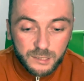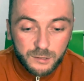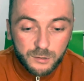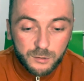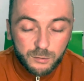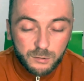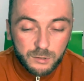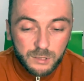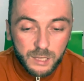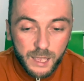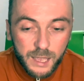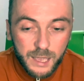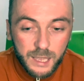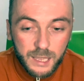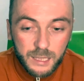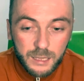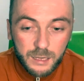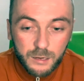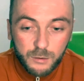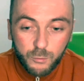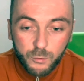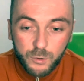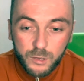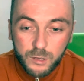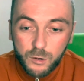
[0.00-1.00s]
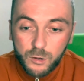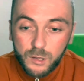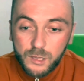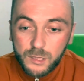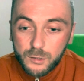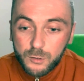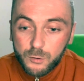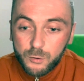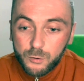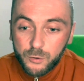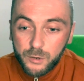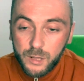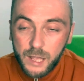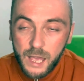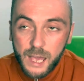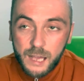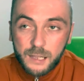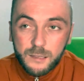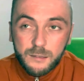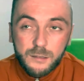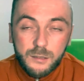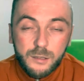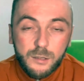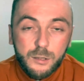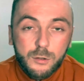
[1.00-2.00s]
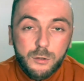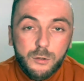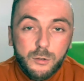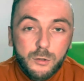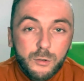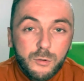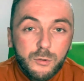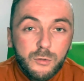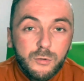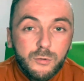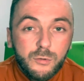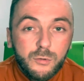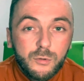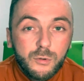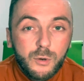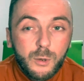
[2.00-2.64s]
Today we're going to react to